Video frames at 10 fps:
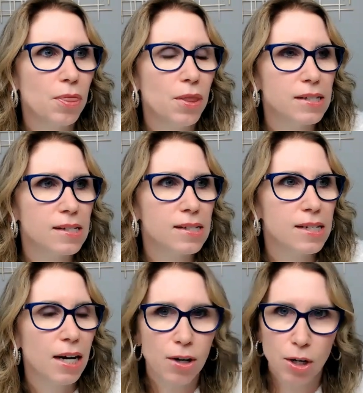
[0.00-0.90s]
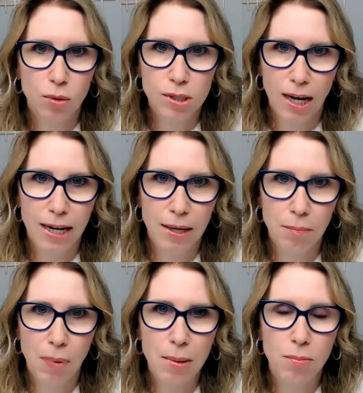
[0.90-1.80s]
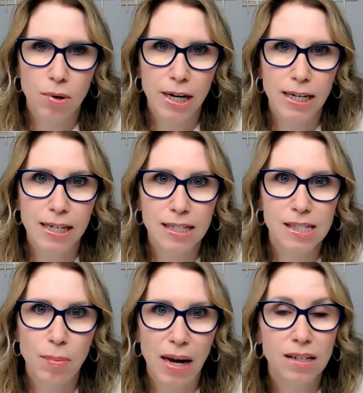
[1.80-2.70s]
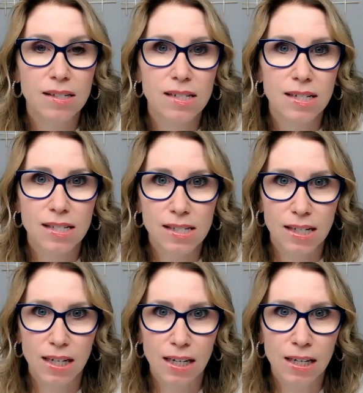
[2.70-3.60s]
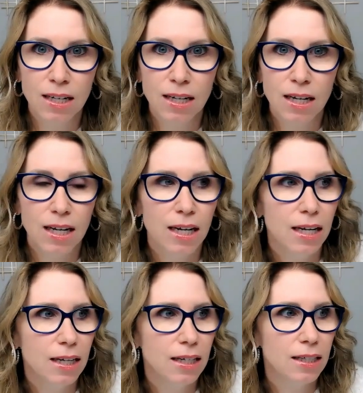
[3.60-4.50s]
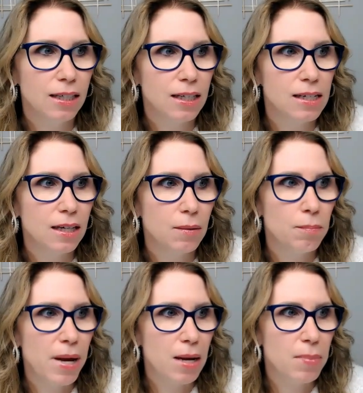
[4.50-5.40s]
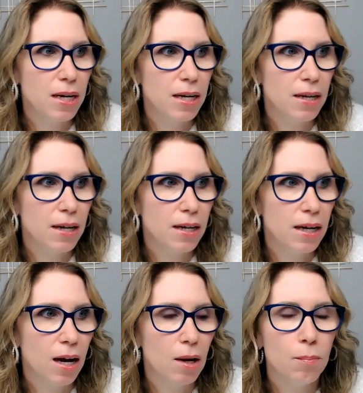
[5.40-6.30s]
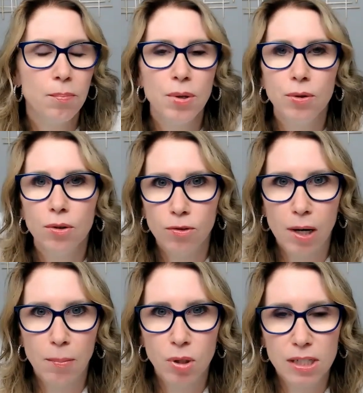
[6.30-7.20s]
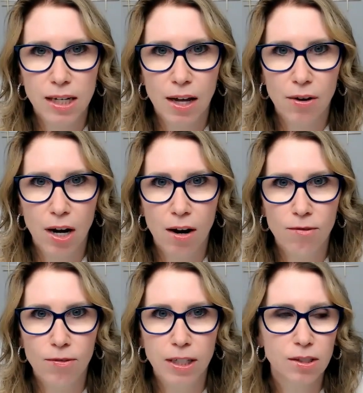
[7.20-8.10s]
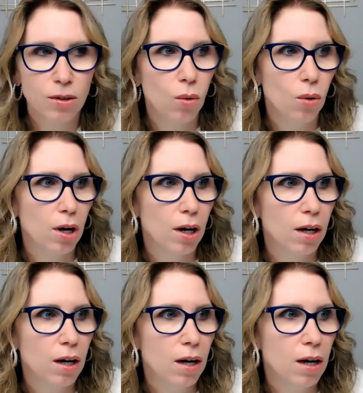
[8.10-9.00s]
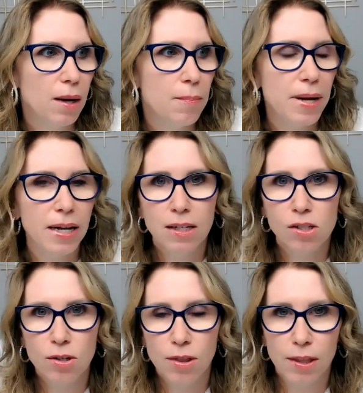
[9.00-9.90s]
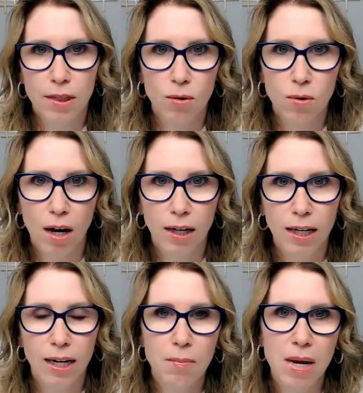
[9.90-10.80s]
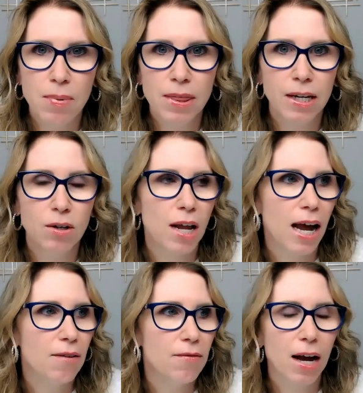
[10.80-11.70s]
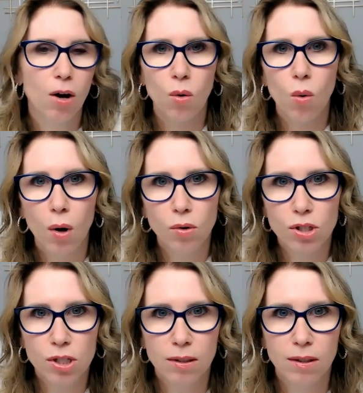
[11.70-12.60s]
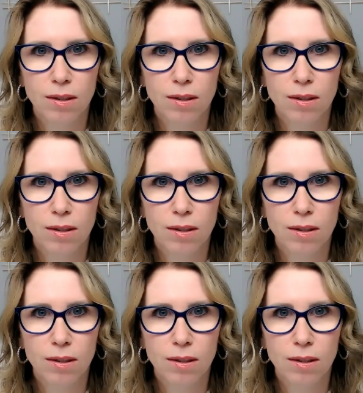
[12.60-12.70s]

the stereotype my brain expects to see in mm-hmm. maybe a beautiful put together outfit or a bathing suit that they're rocking. And maybe they don't have that quote,